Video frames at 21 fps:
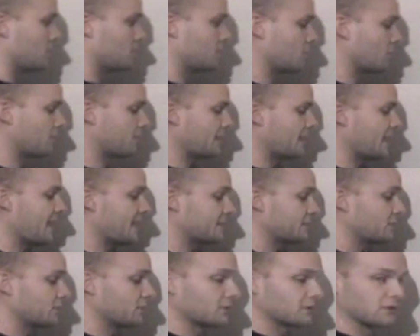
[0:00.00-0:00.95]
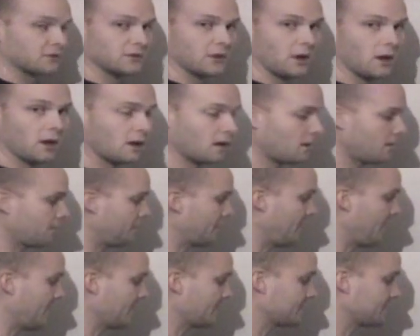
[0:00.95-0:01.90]
So if they ask you to
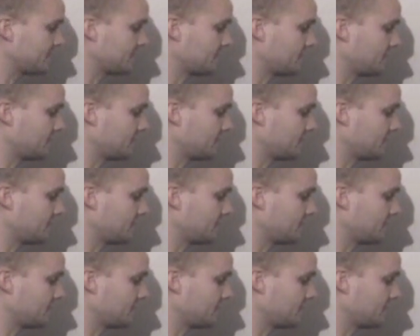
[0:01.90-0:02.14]
solve, x